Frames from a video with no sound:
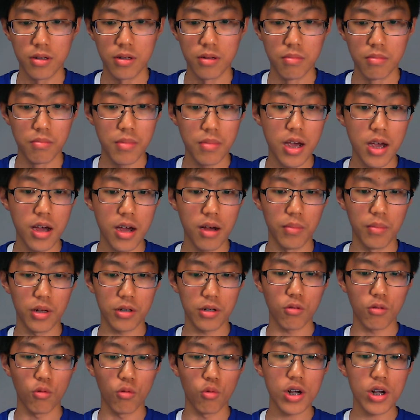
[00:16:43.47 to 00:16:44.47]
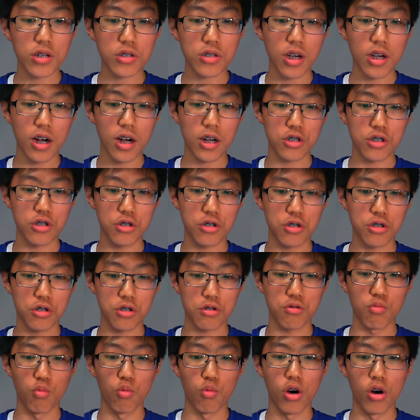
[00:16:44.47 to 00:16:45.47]
Man, like, Whiscash is
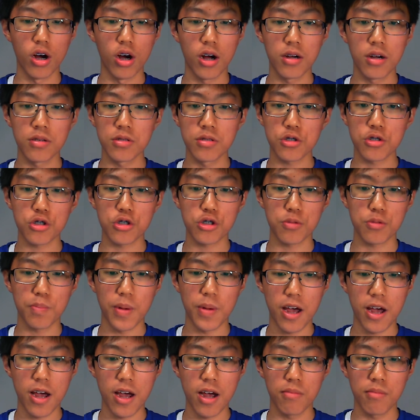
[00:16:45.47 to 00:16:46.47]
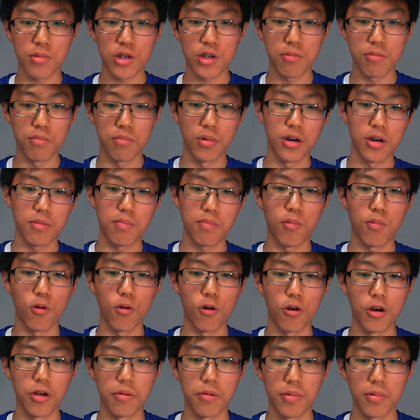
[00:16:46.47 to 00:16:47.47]
just one spammy Mud
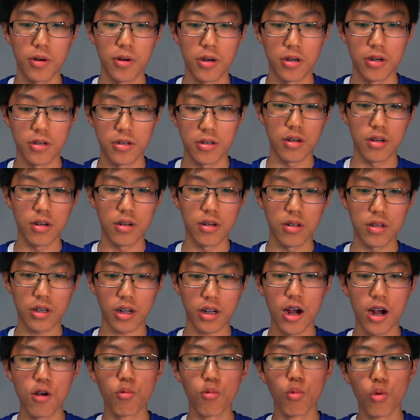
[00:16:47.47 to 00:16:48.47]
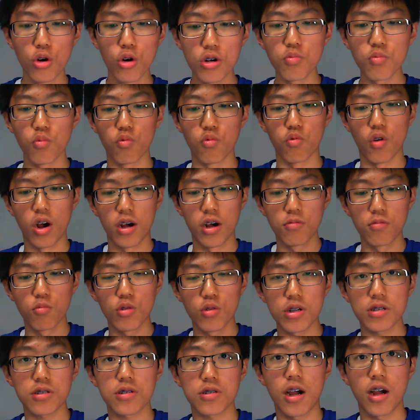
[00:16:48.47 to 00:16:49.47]
Boy, but like, I would run
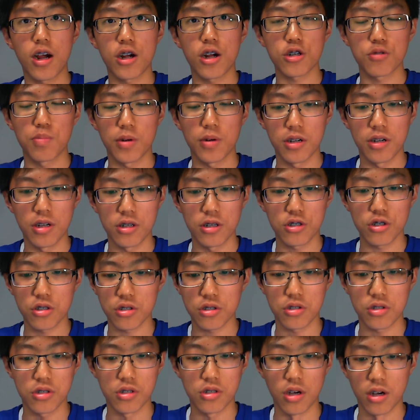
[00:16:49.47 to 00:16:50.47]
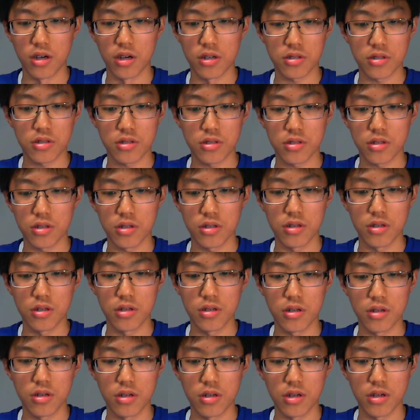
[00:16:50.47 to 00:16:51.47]
Whiscash, but it just does
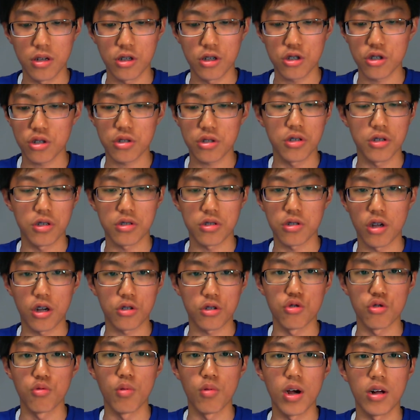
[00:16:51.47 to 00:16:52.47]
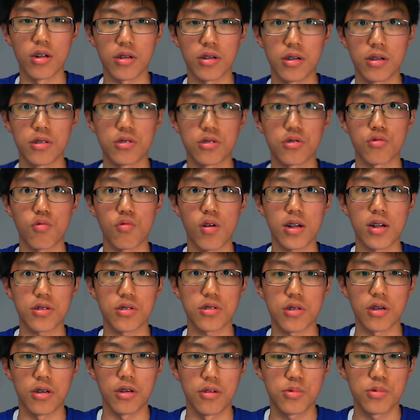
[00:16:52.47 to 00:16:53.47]
not do well against
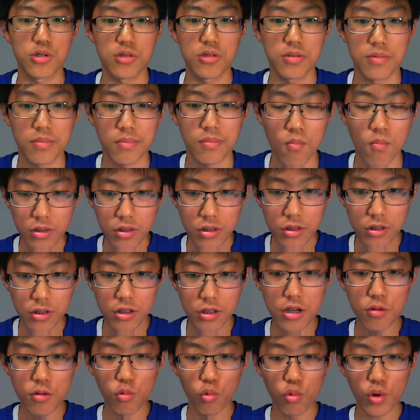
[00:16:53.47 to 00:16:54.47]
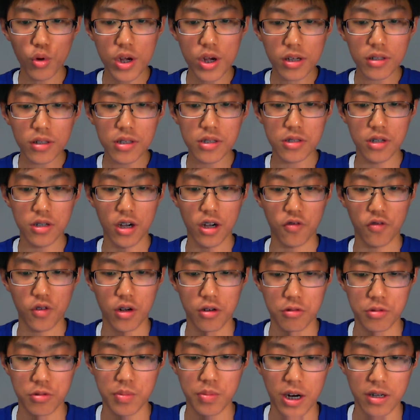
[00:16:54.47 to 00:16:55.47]
grass types. Hey, Wigglytuff
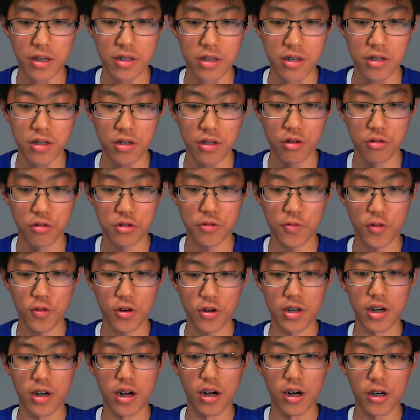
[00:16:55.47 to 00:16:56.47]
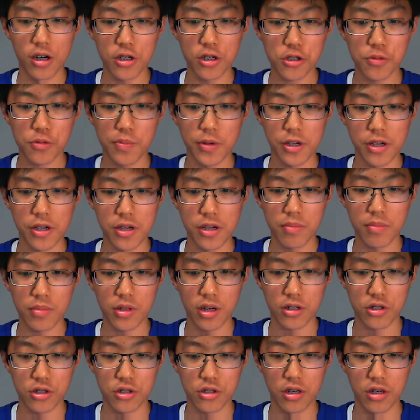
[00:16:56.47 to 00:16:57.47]
comes back in and goes for an Ice Beam
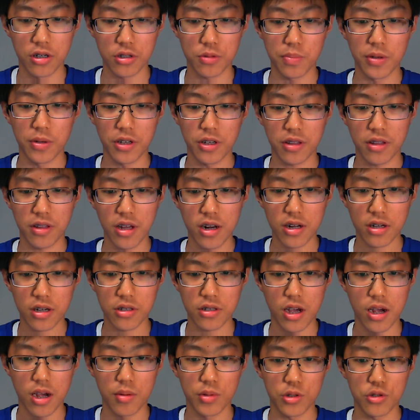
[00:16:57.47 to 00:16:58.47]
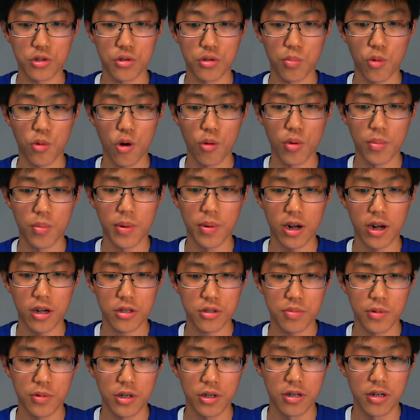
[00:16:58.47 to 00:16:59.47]
that does pathetic damage to
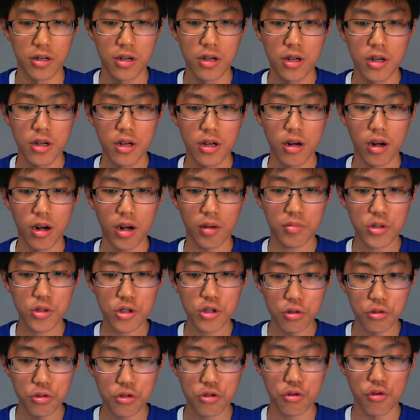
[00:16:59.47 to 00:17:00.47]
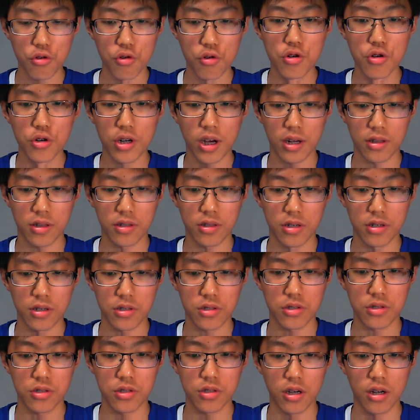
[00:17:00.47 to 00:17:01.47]
Probopass, but I'm still screwed at
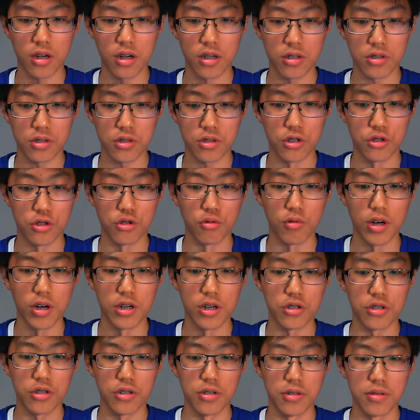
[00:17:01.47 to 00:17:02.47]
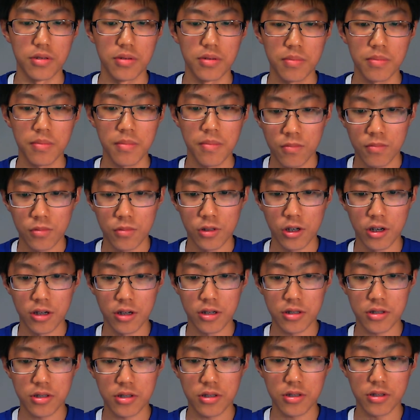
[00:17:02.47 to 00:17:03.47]
this situation
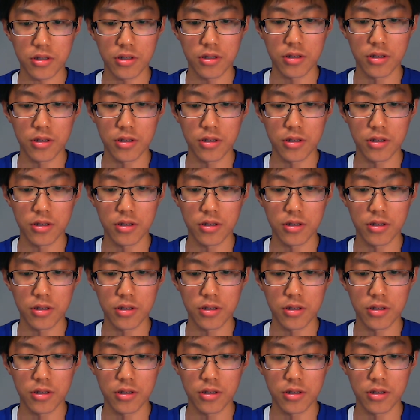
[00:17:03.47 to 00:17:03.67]
because